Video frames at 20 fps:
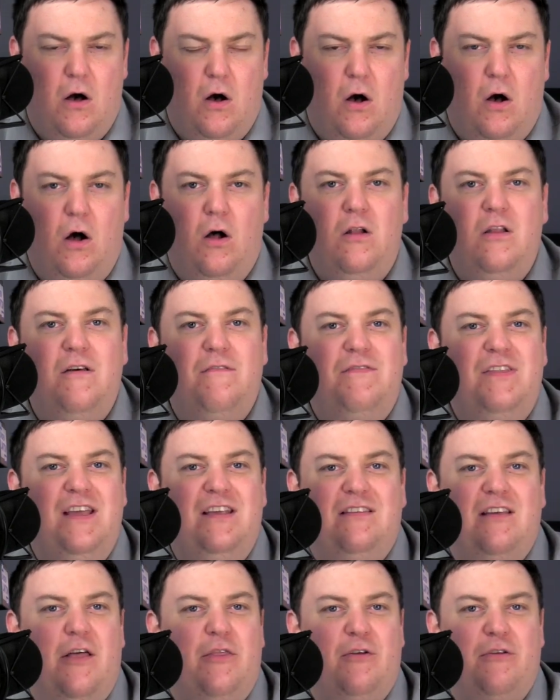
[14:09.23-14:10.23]
all of
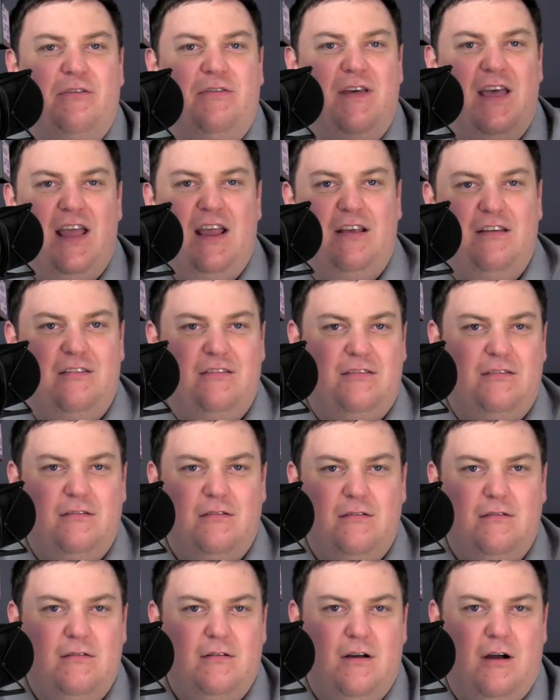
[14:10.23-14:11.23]
these other things
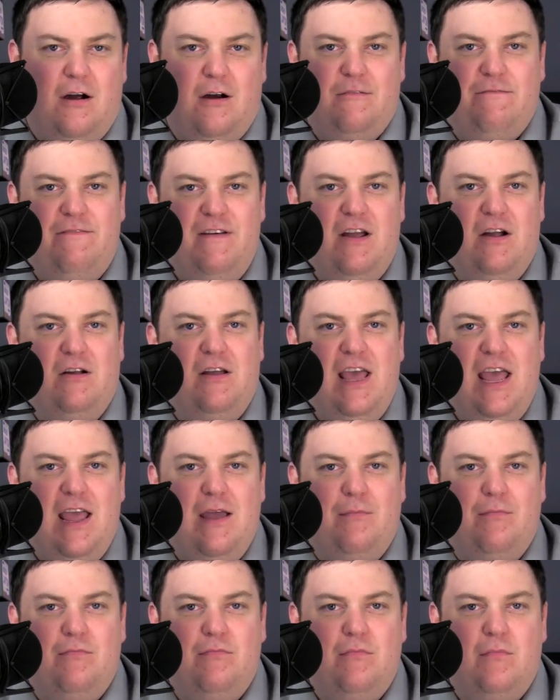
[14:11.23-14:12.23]
are fair
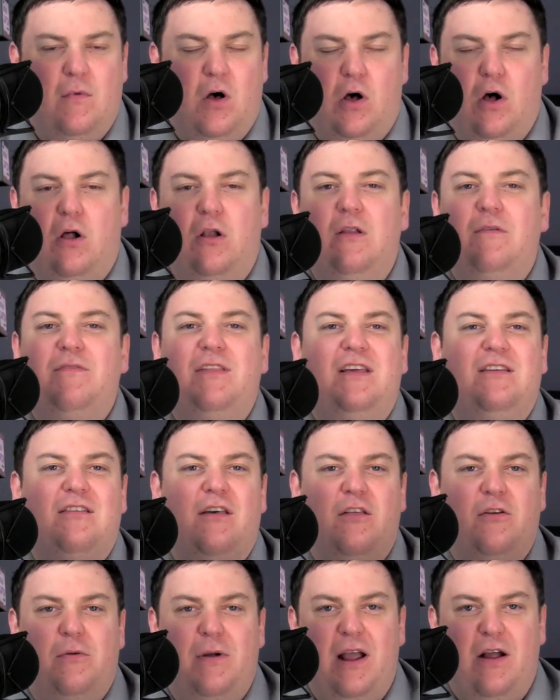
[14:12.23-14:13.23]
game. All of these
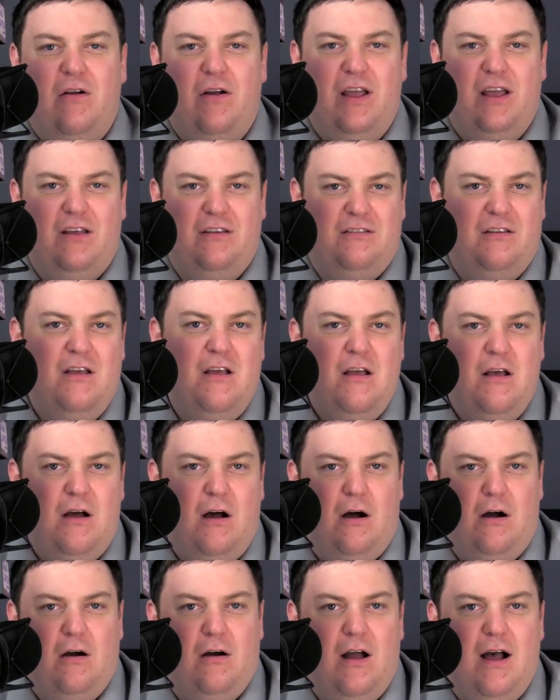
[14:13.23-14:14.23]
other areas
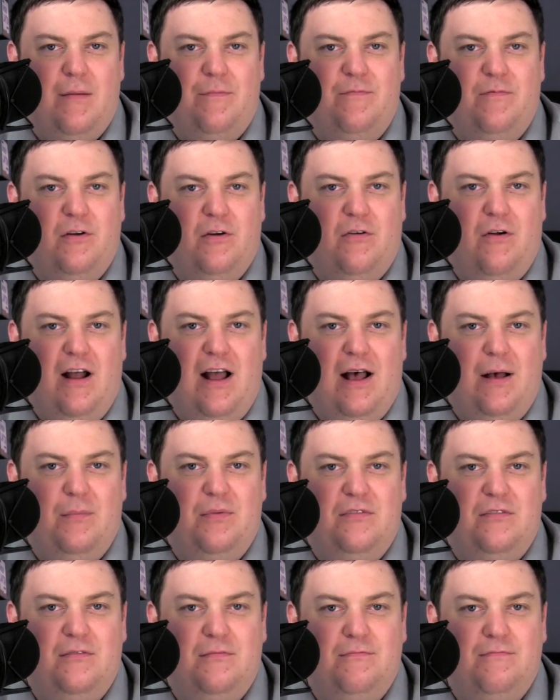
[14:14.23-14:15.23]
are up for
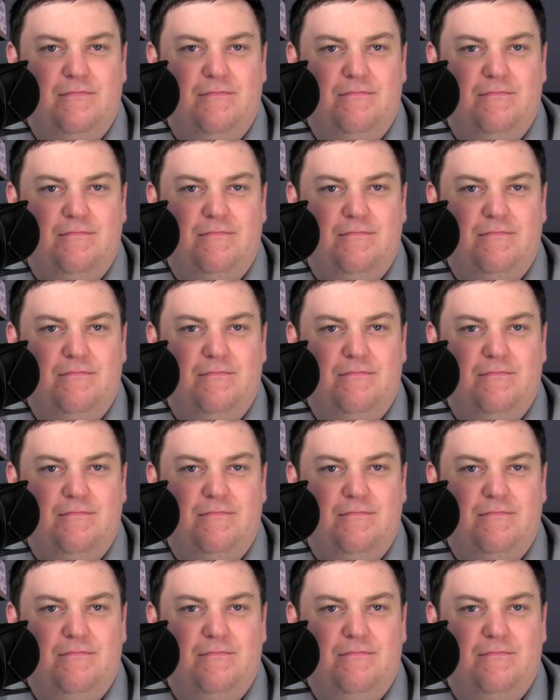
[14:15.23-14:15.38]
grabs.